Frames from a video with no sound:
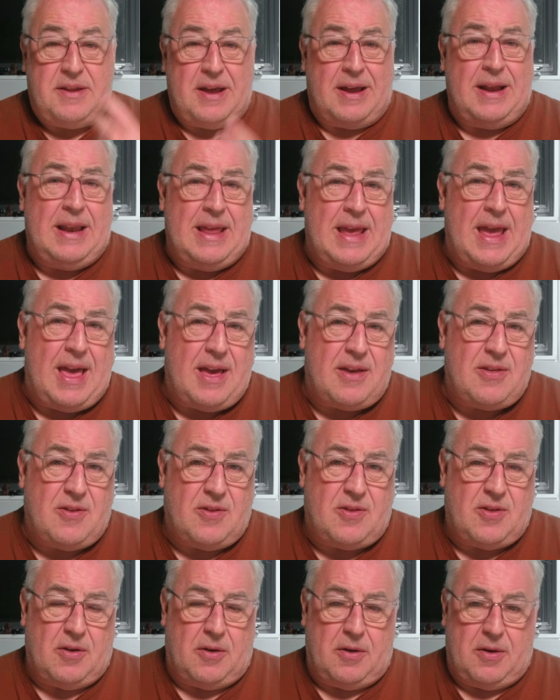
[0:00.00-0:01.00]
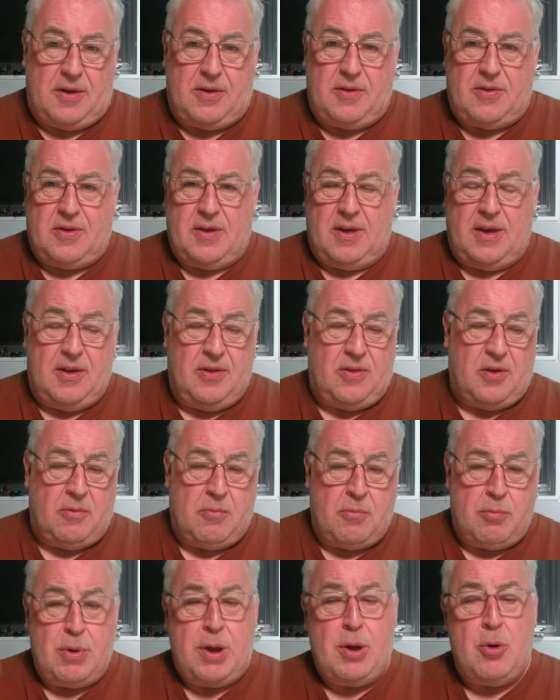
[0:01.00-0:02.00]
Daily exercise is a
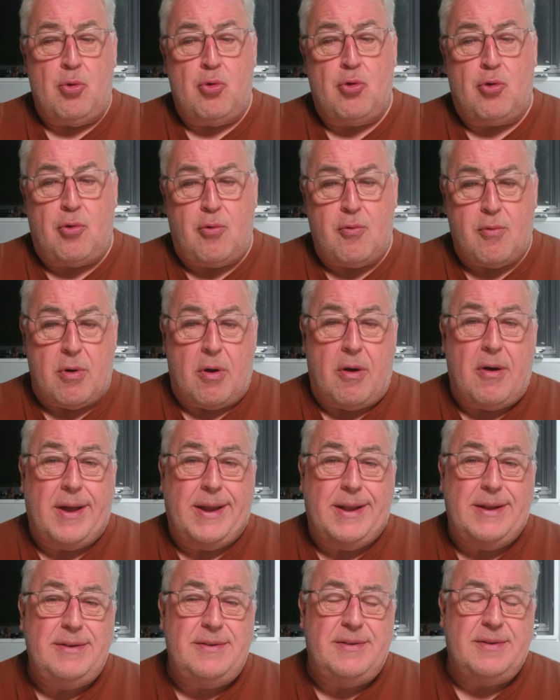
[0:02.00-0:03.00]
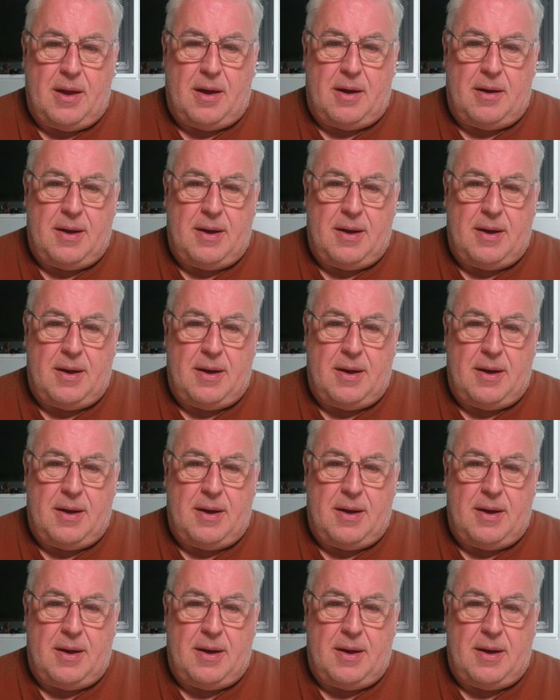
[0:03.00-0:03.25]
real grind.